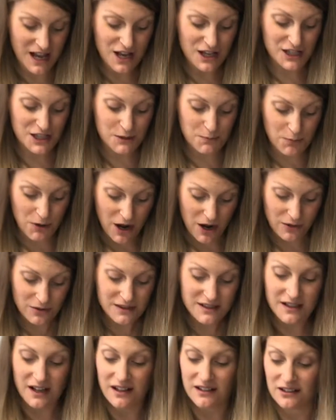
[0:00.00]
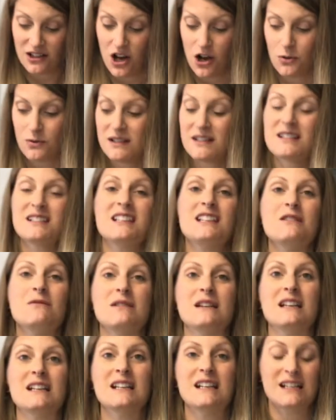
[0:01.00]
Sprouts, along with seaweed,